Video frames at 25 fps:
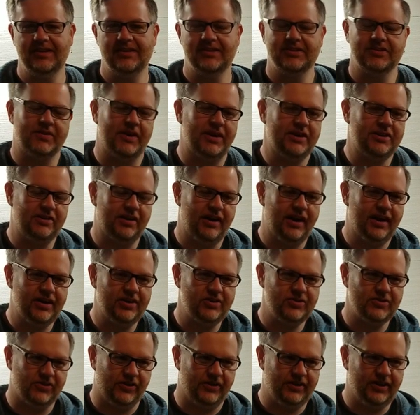so I try
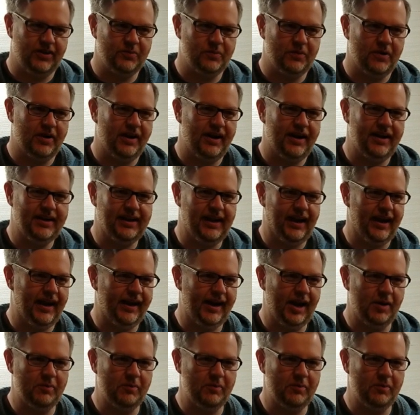and join where I can.